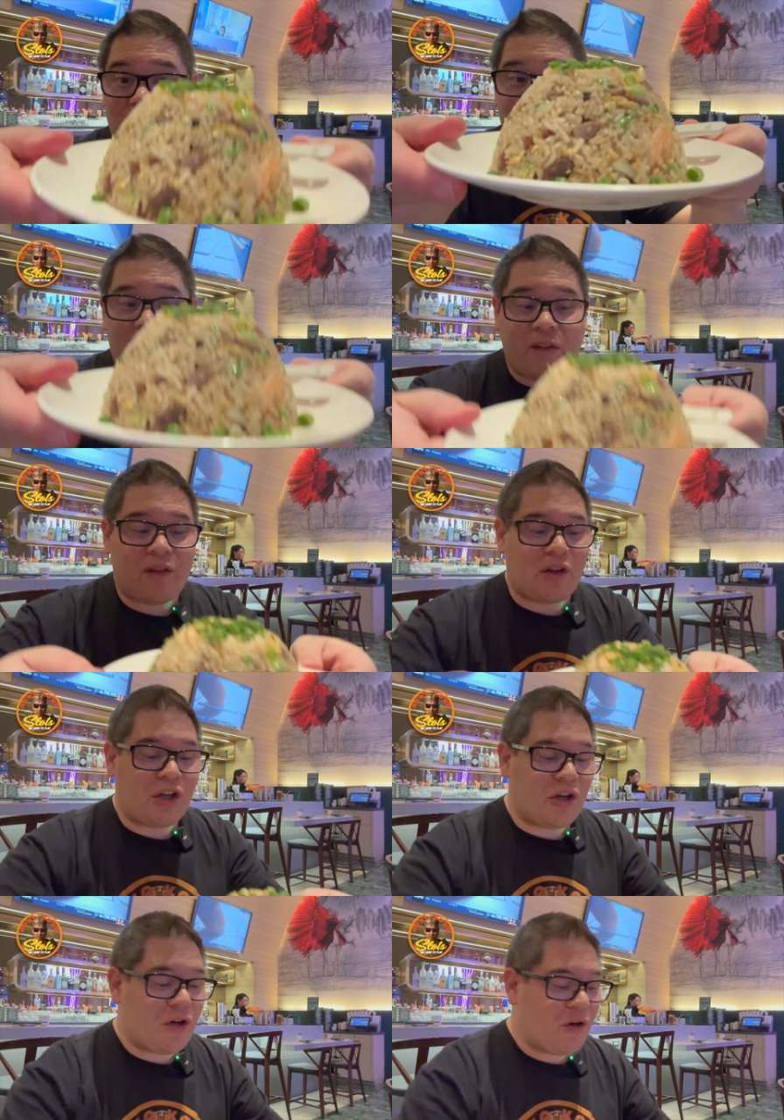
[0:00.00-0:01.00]
Let's
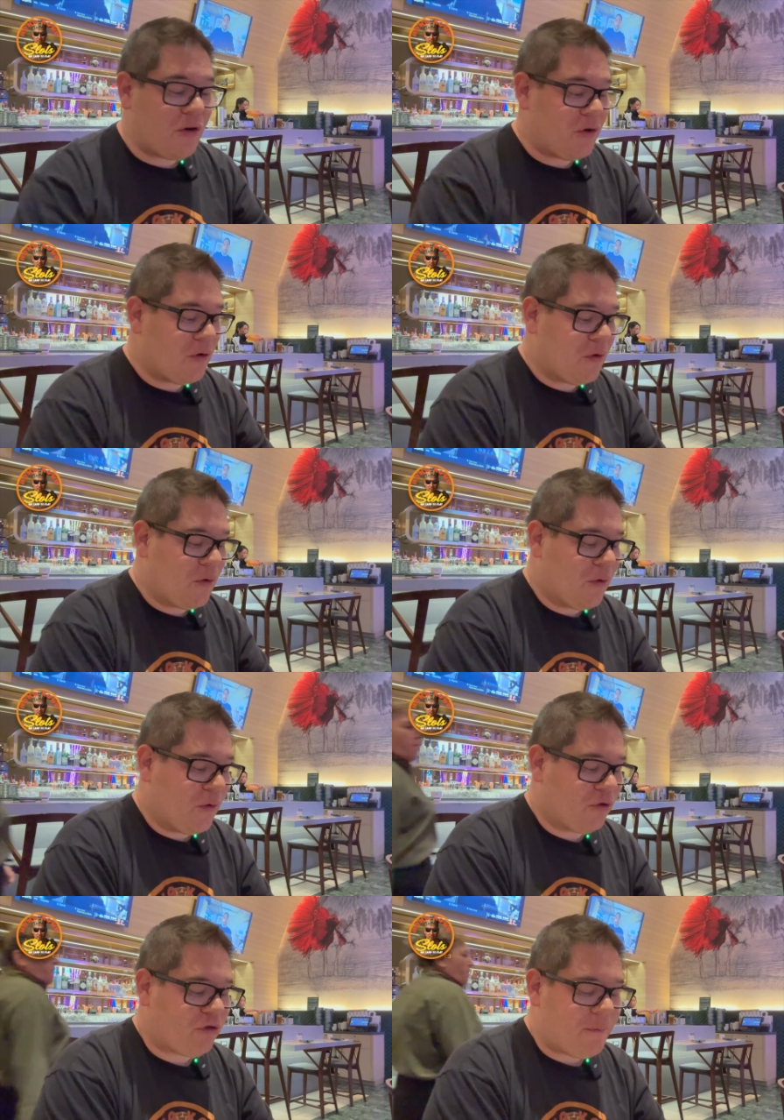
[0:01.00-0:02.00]

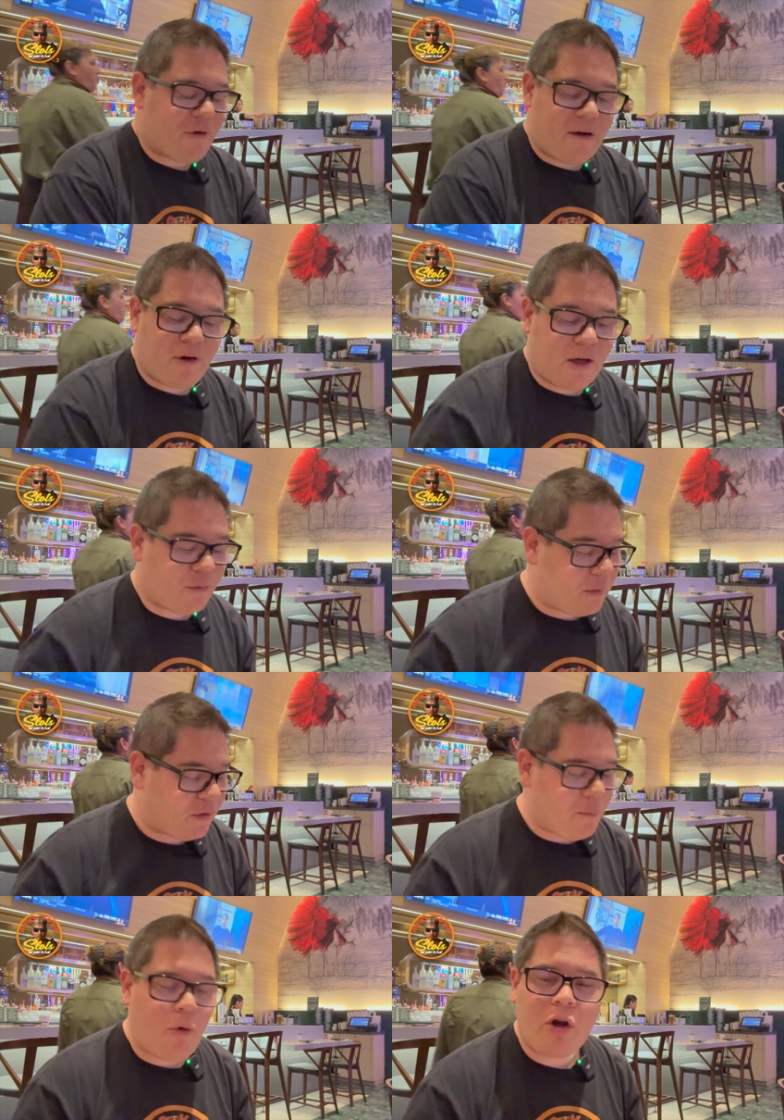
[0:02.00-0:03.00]
go. Shrimp fried rice with
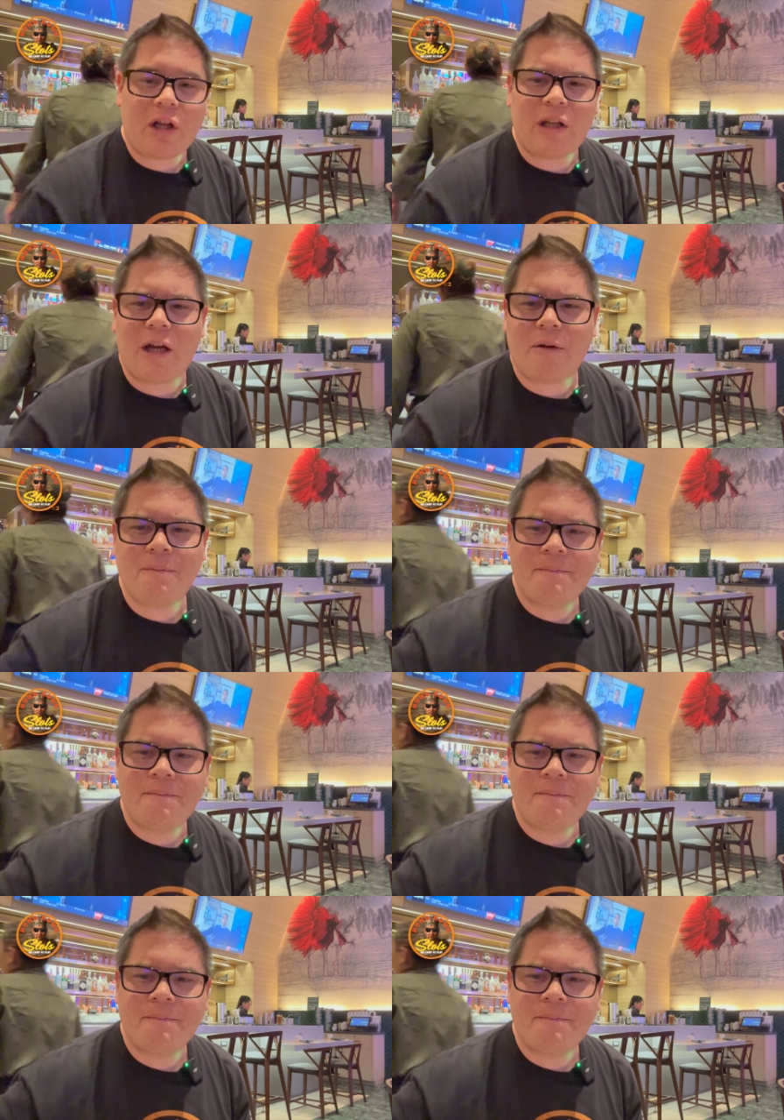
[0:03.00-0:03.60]
some pork in there.